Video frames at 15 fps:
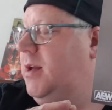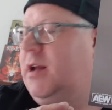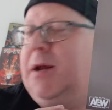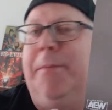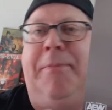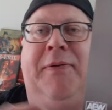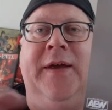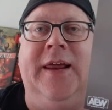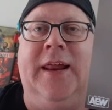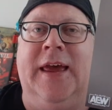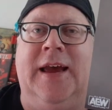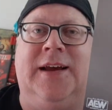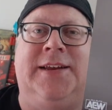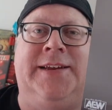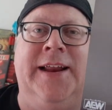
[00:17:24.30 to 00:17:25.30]

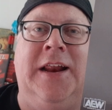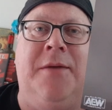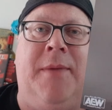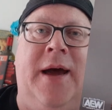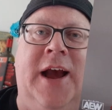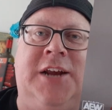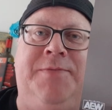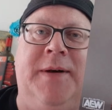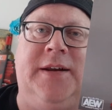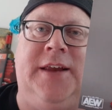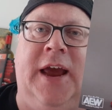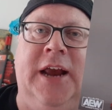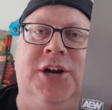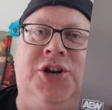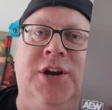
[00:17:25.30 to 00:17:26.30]
completely exceeded my
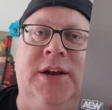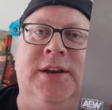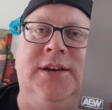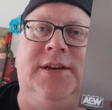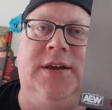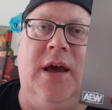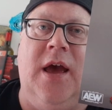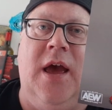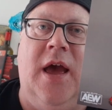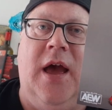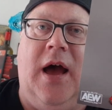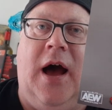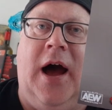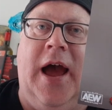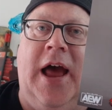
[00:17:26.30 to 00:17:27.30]
expectations.
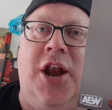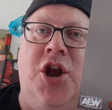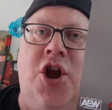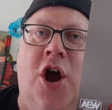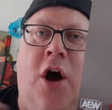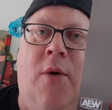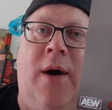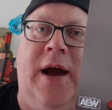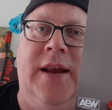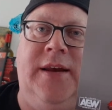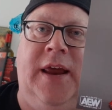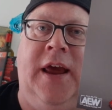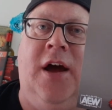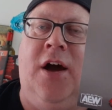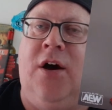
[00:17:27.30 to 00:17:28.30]
I had no
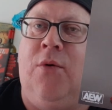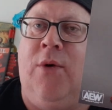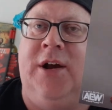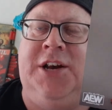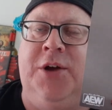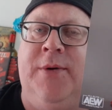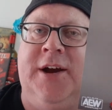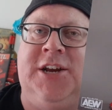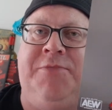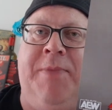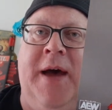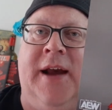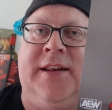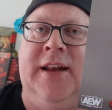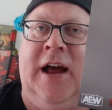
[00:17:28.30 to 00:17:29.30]
idea what to
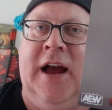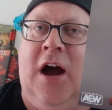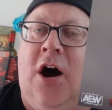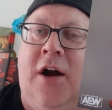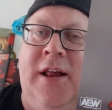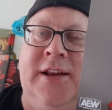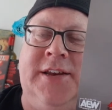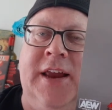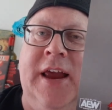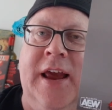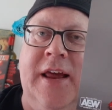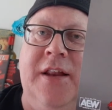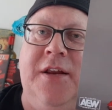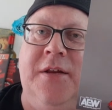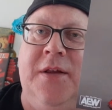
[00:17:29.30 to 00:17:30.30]
expect, and I
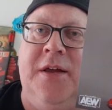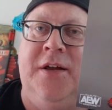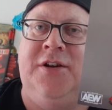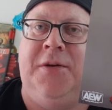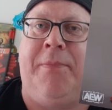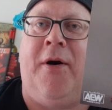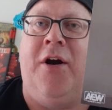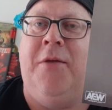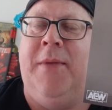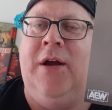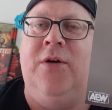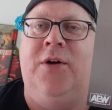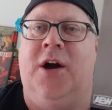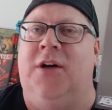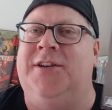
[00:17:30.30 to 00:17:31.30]
honestly, there's a part of me
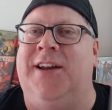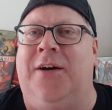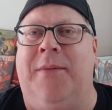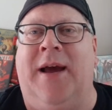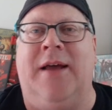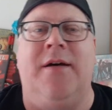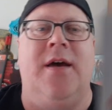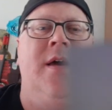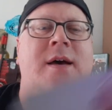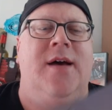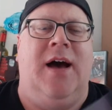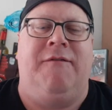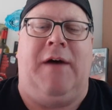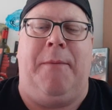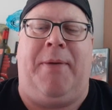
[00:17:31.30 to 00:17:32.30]
who goes, you know, man,
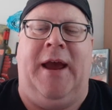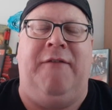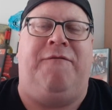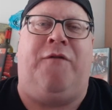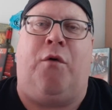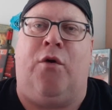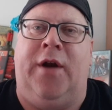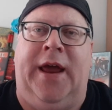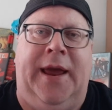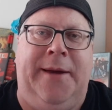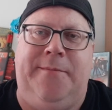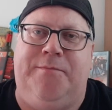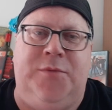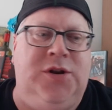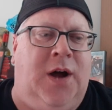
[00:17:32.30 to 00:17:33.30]
if I paid
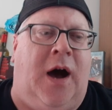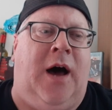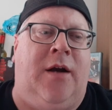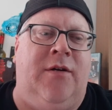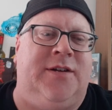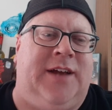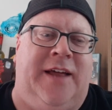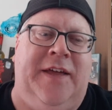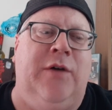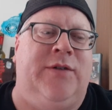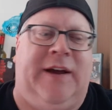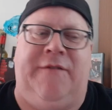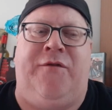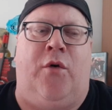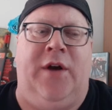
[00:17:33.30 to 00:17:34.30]
$40, I think it
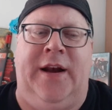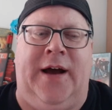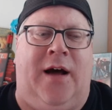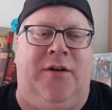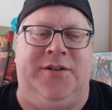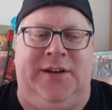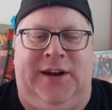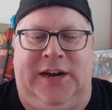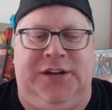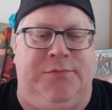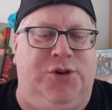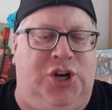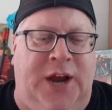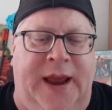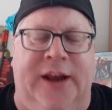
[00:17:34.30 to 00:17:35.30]
was like $40 and like
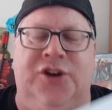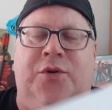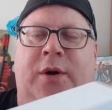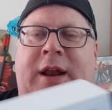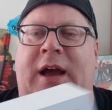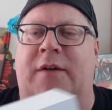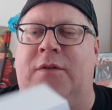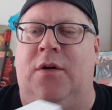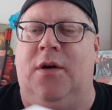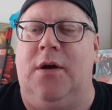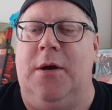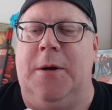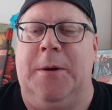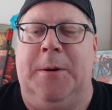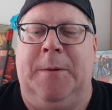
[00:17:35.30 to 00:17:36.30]
some change or whatever,
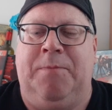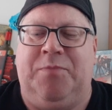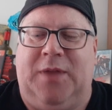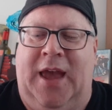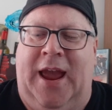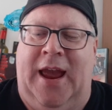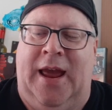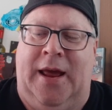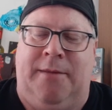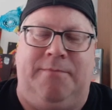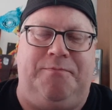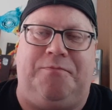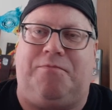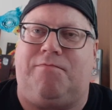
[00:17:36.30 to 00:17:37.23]
and